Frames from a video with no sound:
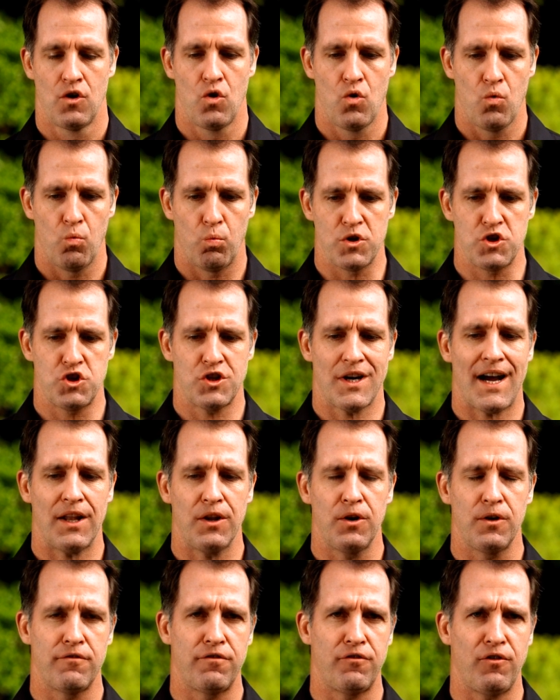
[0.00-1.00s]
When
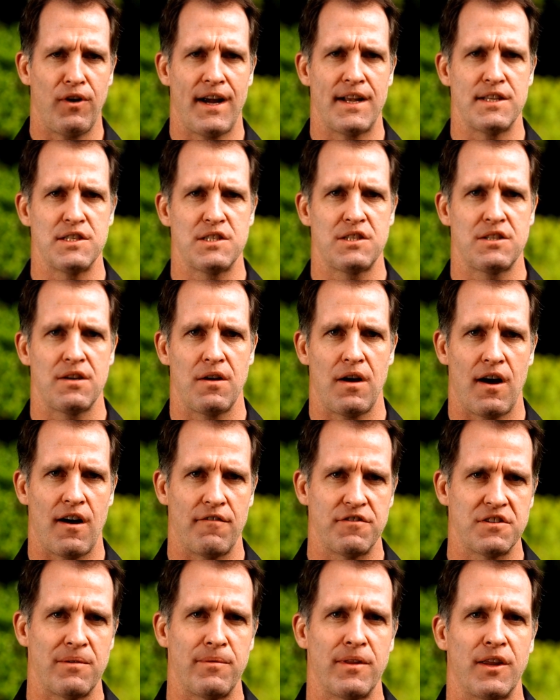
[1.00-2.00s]
childhood friends of
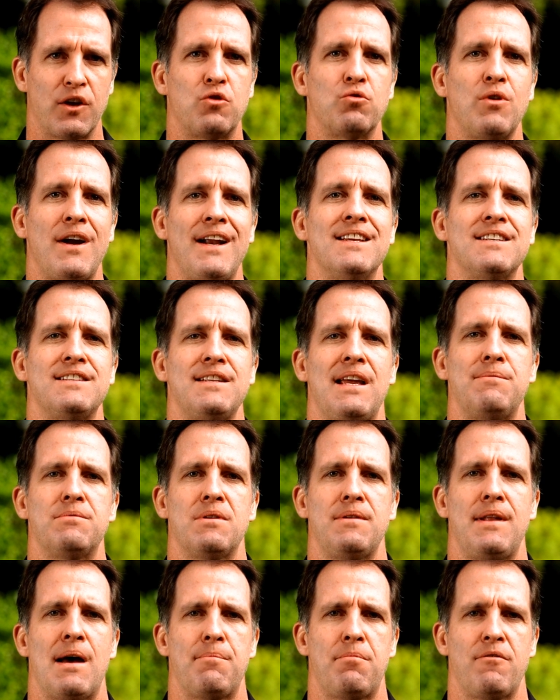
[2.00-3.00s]
some of the greatest names in
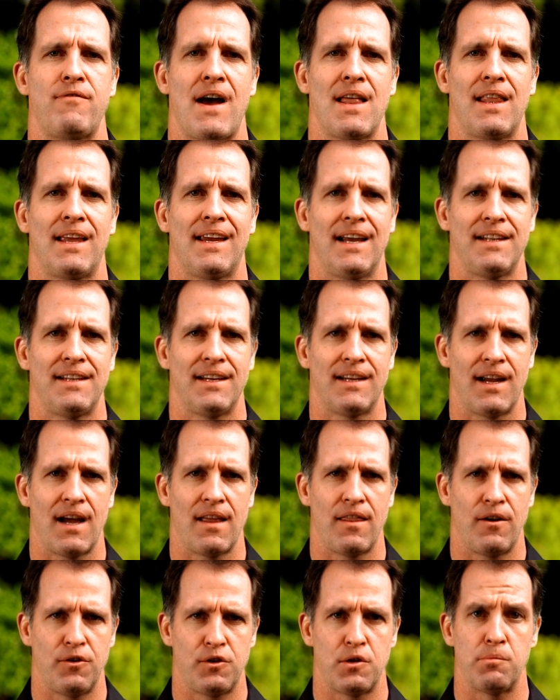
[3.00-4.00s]
Napa Valley get
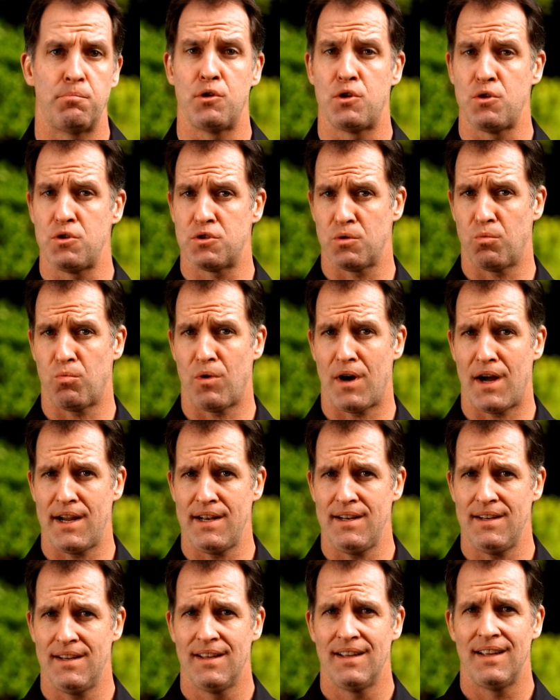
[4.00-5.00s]
together to produce a wine,
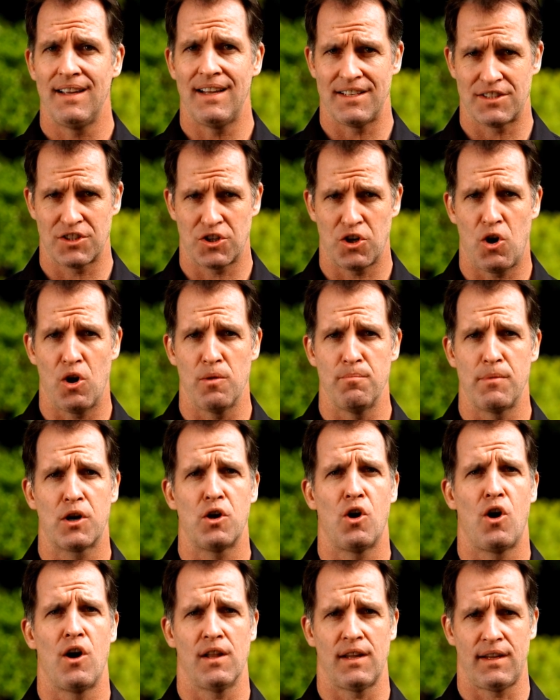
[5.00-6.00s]
it's called
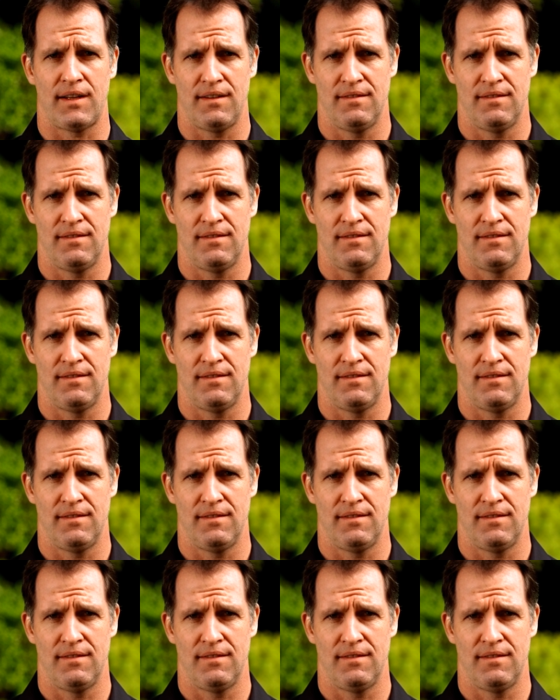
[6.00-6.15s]
Macauley.